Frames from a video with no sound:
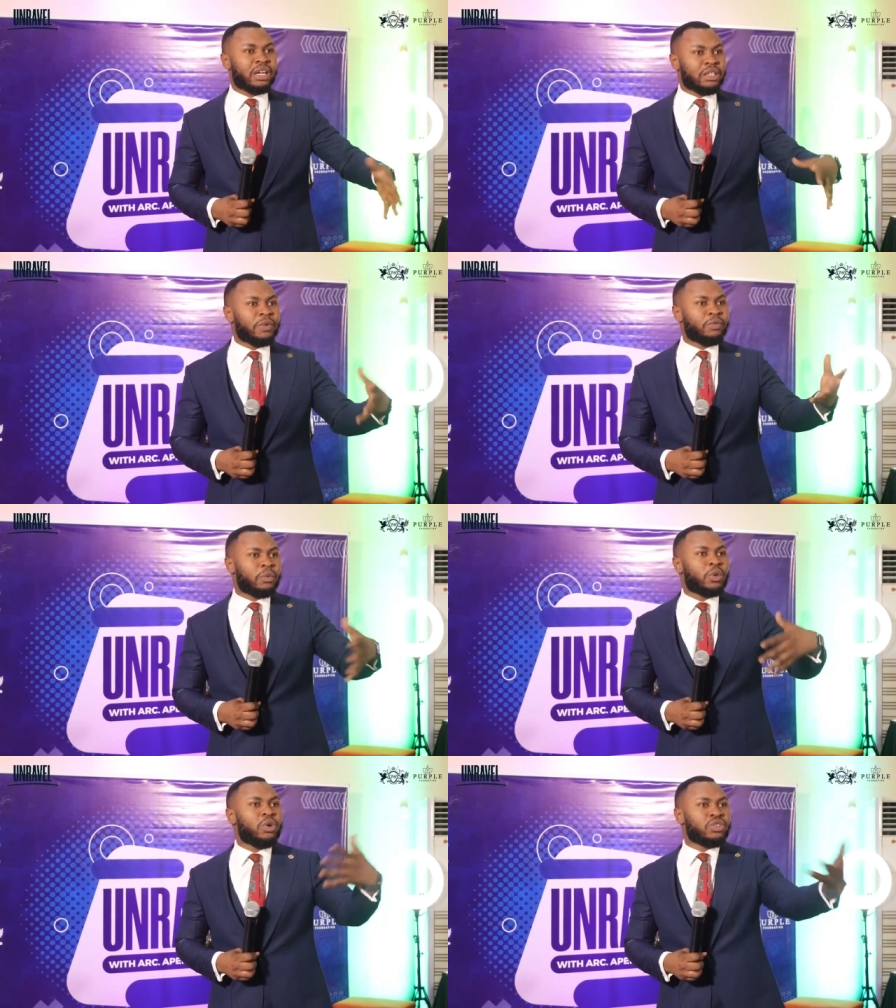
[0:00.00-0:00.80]
They are different
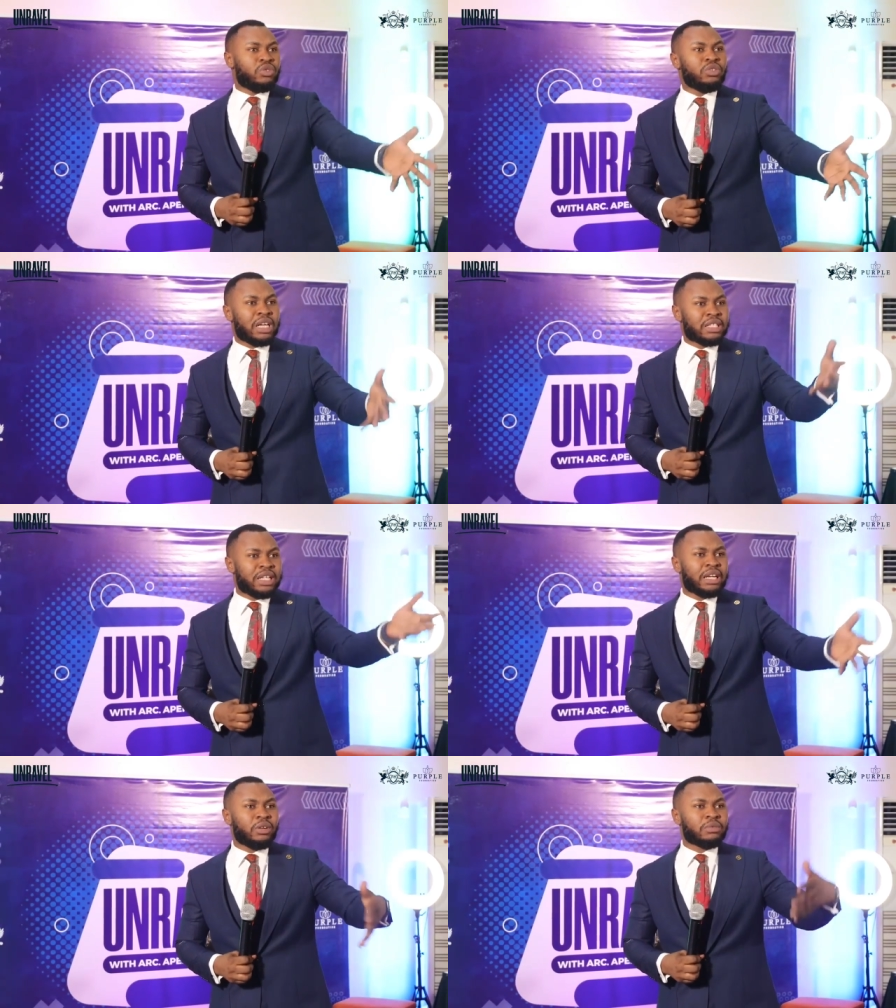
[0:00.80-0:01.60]
from the ones we use at
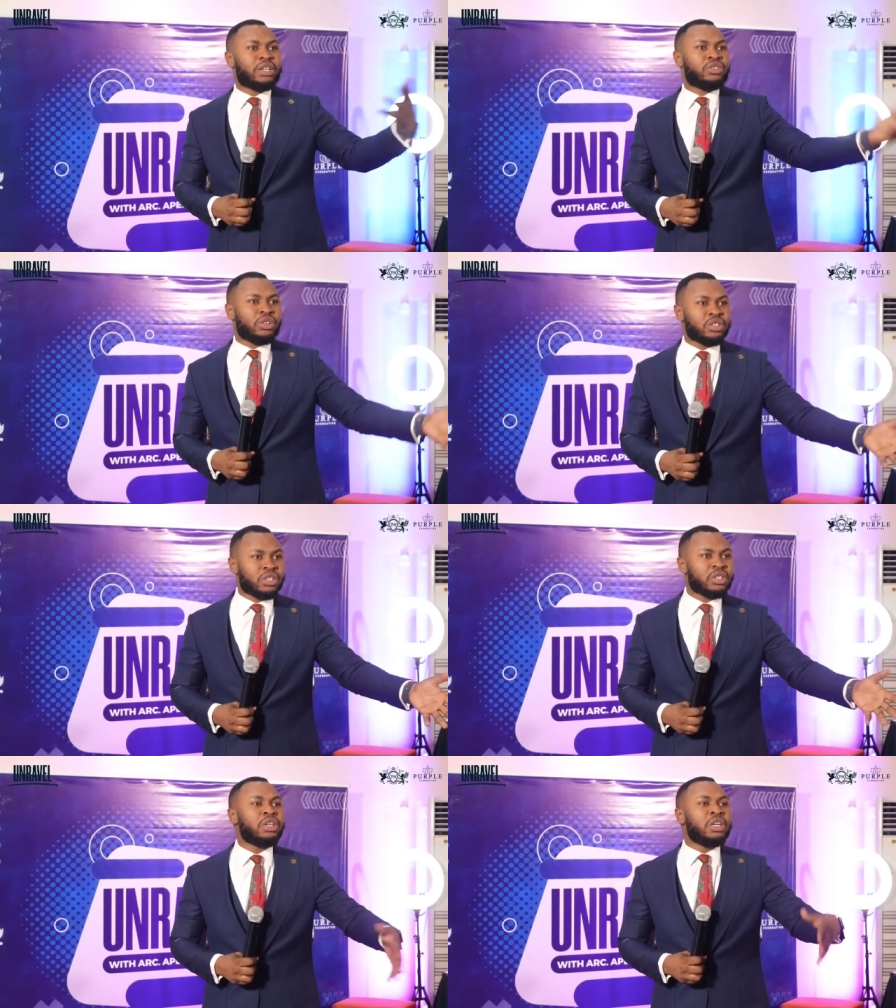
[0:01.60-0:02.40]
stadiums, at
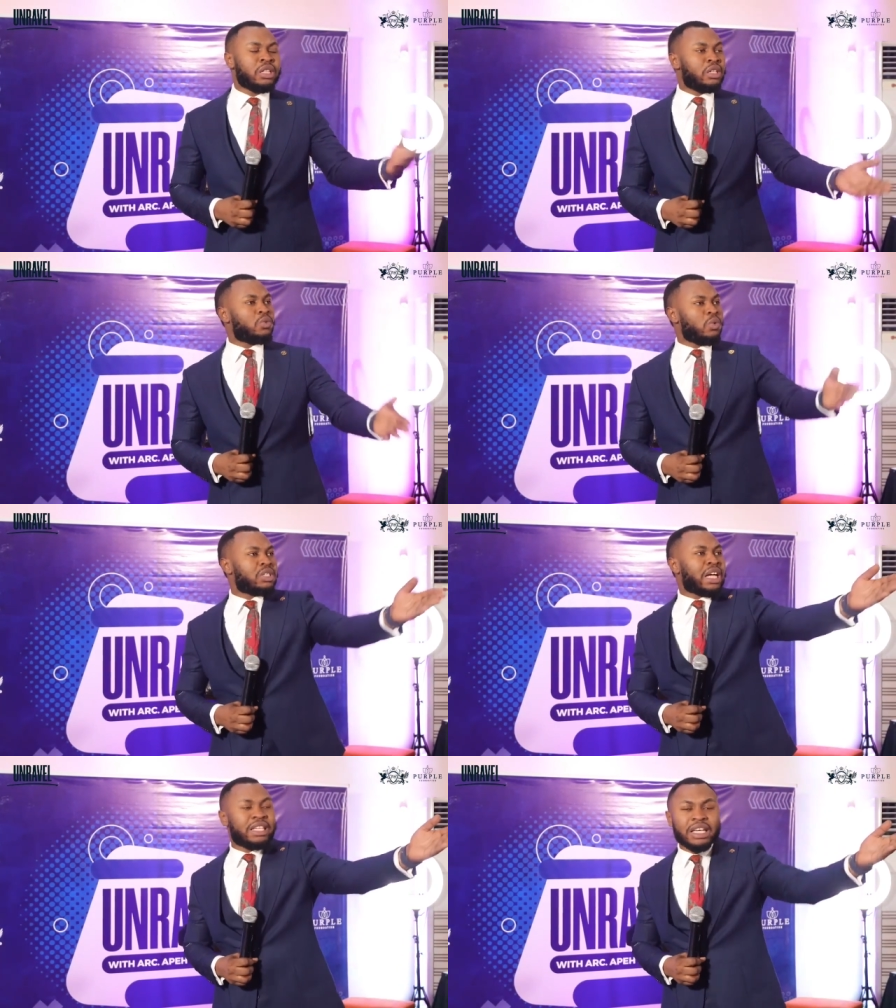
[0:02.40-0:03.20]
churches. These
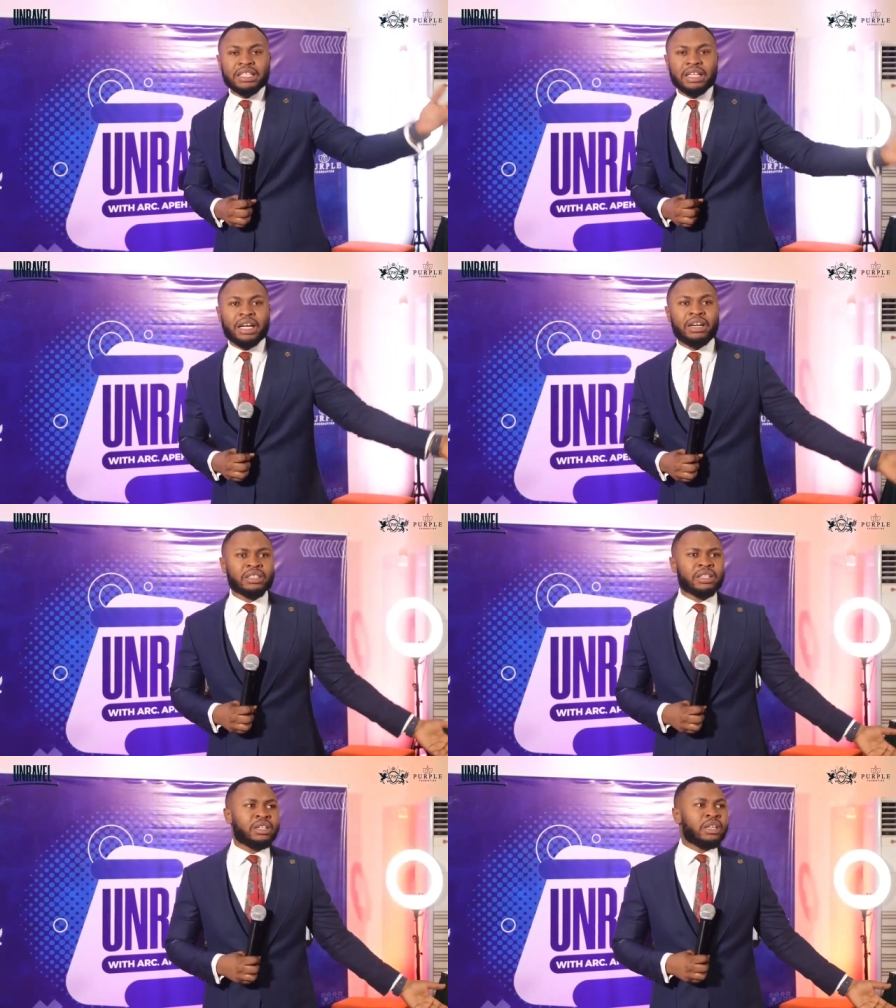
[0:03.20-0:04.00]
ones are DSLRs.